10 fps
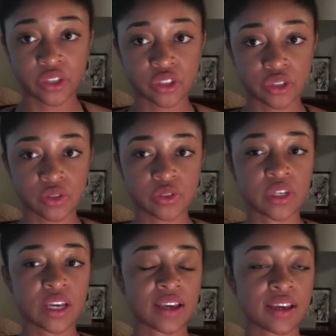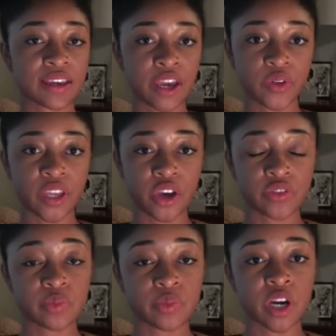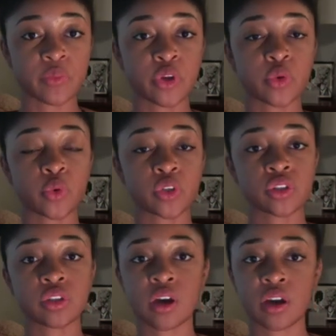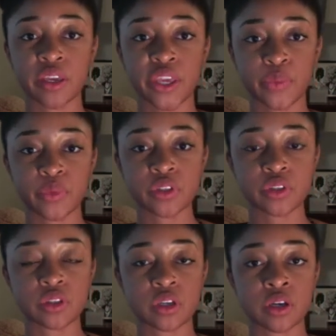to a county health department or to the on-campus